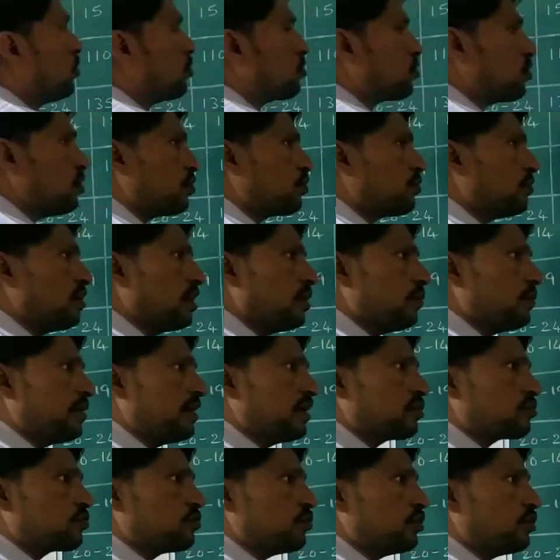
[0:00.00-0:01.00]
So 12
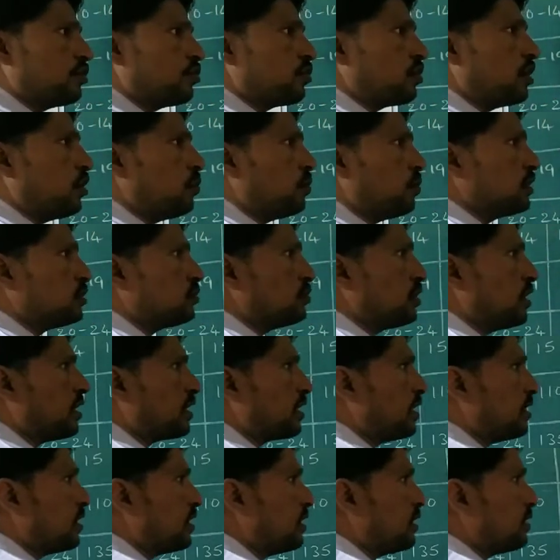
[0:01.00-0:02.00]
minus 22 how much we are
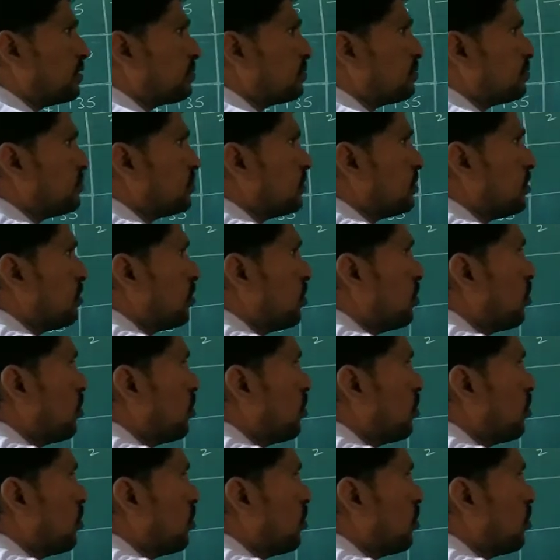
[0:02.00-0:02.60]
getting?